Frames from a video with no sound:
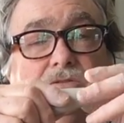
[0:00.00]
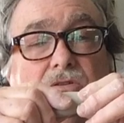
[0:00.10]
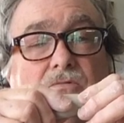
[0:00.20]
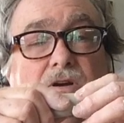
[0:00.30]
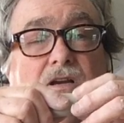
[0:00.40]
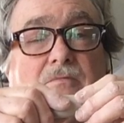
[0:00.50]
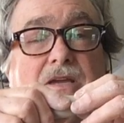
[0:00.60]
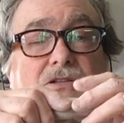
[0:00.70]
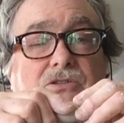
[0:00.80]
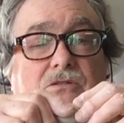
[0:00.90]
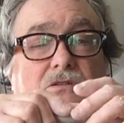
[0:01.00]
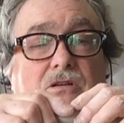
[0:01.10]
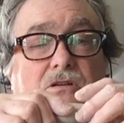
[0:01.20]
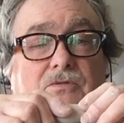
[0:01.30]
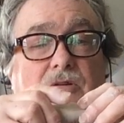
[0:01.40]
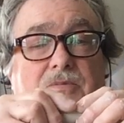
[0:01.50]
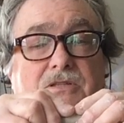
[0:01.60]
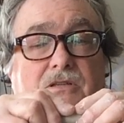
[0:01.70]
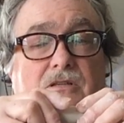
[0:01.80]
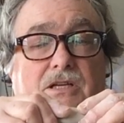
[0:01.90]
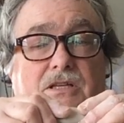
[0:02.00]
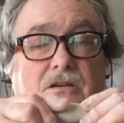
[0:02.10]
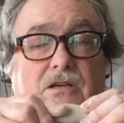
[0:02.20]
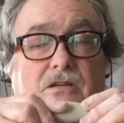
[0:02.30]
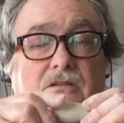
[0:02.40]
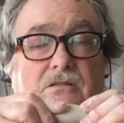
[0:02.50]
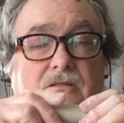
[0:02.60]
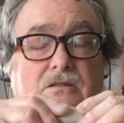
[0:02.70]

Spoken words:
So the way I make sure that I've got a piece of clay that I can